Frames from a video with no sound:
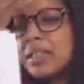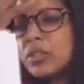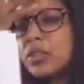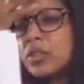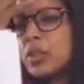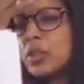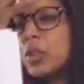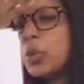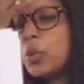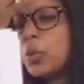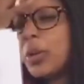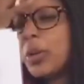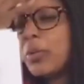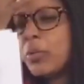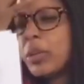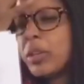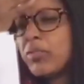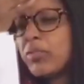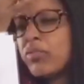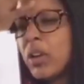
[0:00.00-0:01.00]
do when
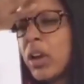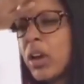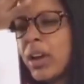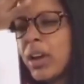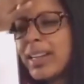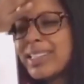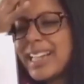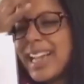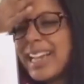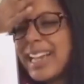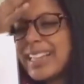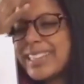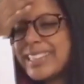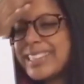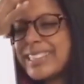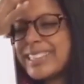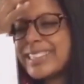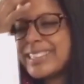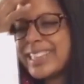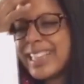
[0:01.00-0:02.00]
we write a
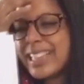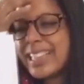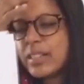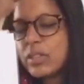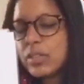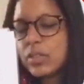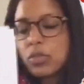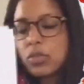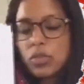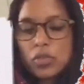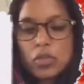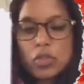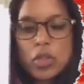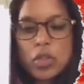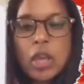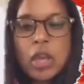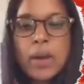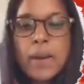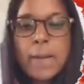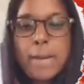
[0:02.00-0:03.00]
sentence?
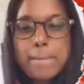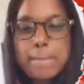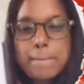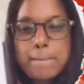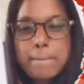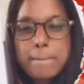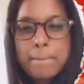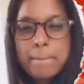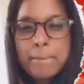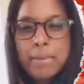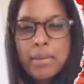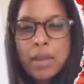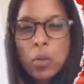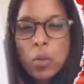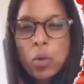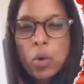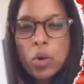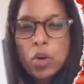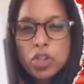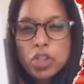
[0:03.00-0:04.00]

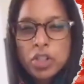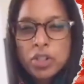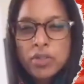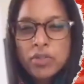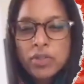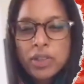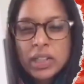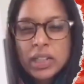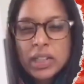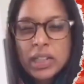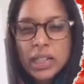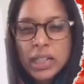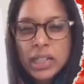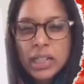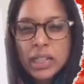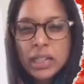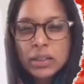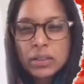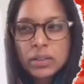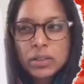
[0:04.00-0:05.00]
What do you think it
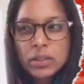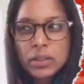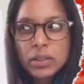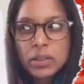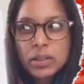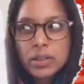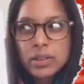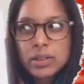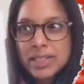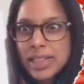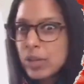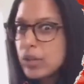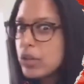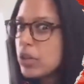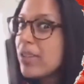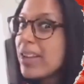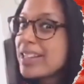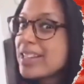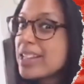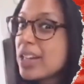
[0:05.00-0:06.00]
is? Tell
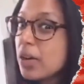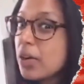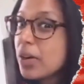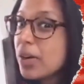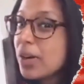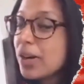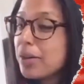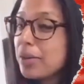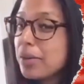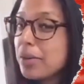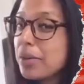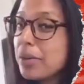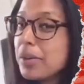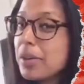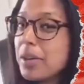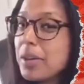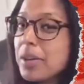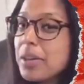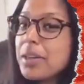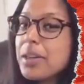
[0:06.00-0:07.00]
your adult.
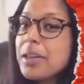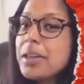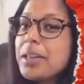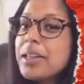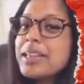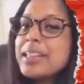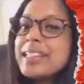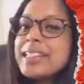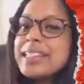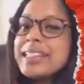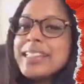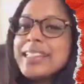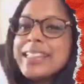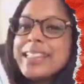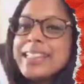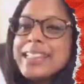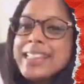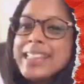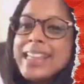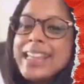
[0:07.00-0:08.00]

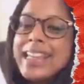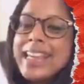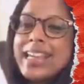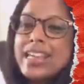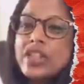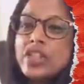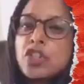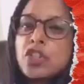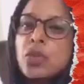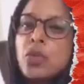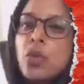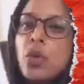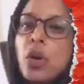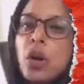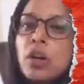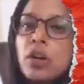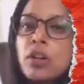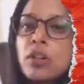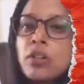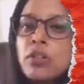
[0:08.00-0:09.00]
Yes, you
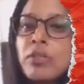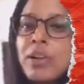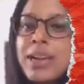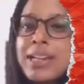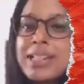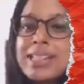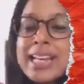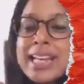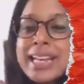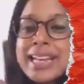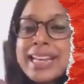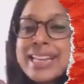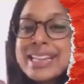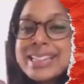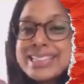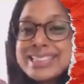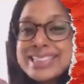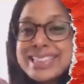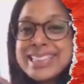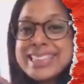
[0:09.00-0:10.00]
are correct.
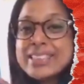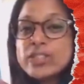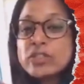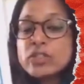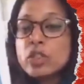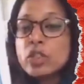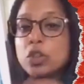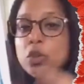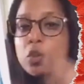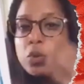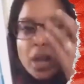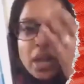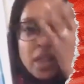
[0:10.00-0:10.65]
It is to